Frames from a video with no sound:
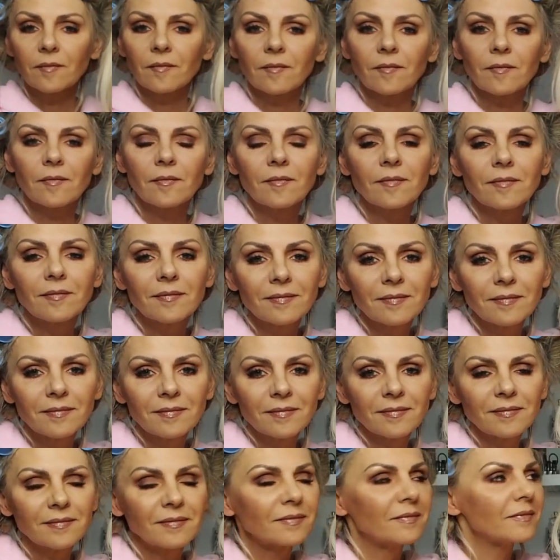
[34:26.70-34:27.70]

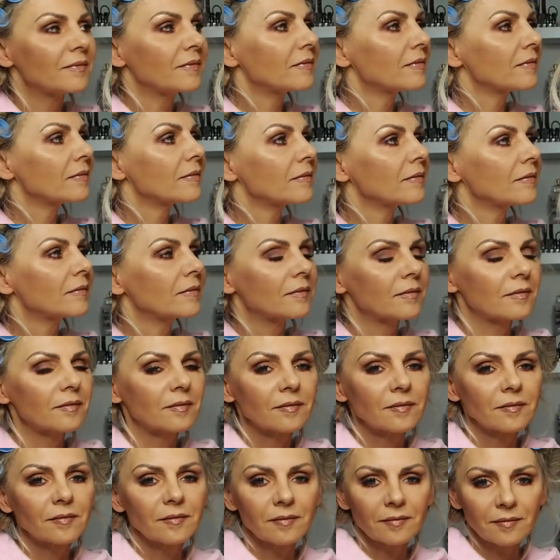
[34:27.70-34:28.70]

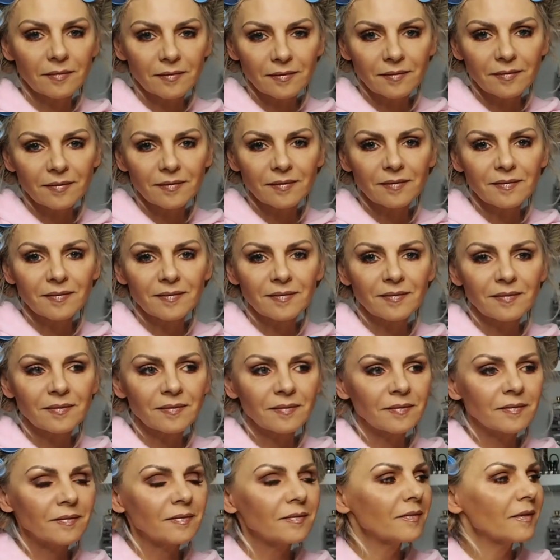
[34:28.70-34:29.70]

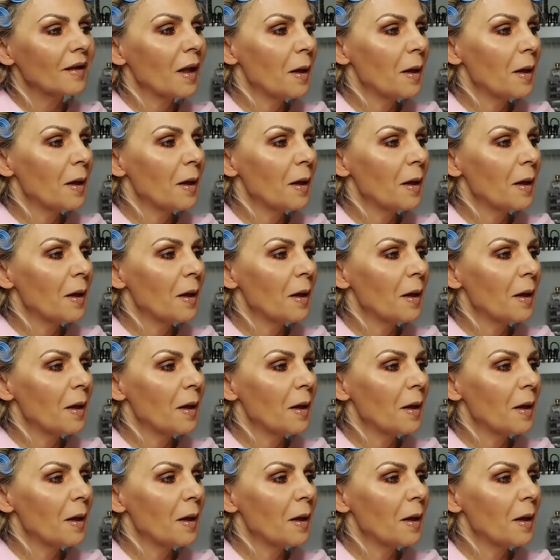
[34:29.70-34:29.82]
(silent)